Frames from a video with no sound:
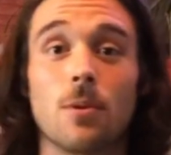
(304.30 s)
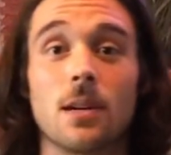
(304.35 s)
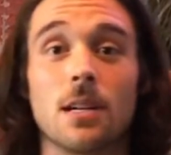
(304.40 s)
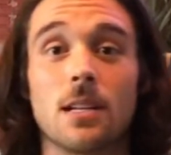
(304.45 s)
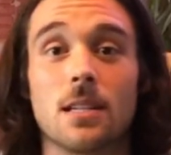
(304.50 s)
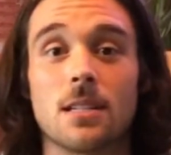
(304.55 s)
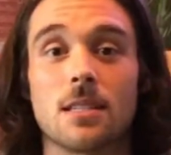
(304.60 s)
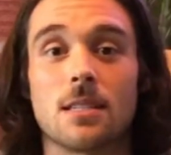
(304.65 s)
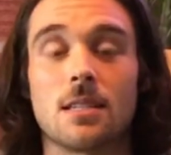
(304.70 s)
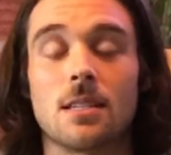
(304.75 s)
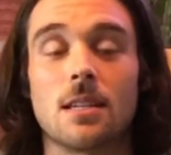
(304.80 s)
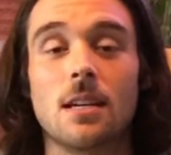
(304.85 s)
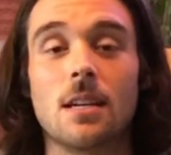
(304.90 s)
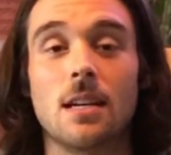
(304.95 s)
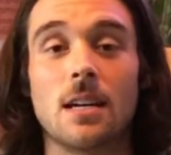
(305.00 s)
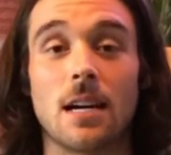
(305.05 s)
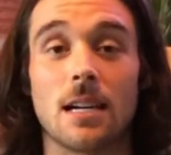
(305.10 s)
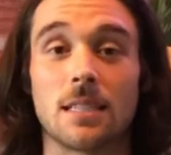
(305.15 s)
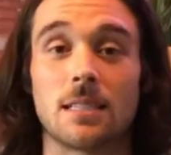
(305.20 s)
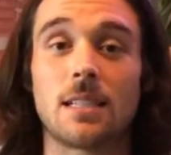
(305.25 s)
was
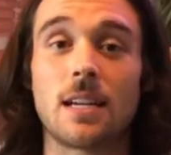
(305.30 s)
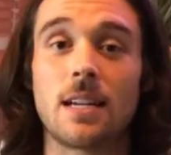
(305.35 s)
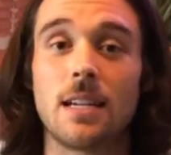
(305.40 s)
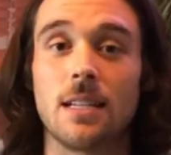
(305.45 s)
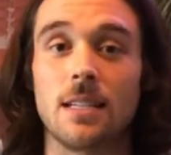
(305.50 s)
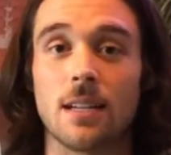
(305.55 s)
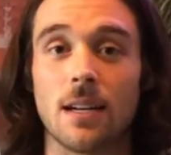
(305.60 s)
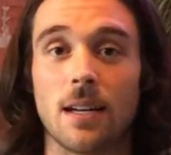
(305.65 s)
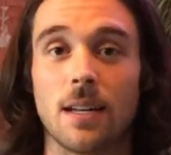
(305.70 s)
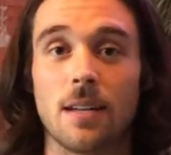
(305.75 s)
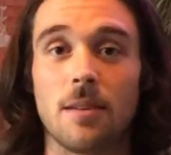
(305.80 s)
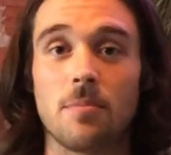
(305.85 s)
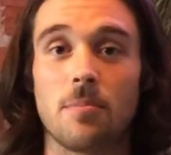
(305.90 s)
a study done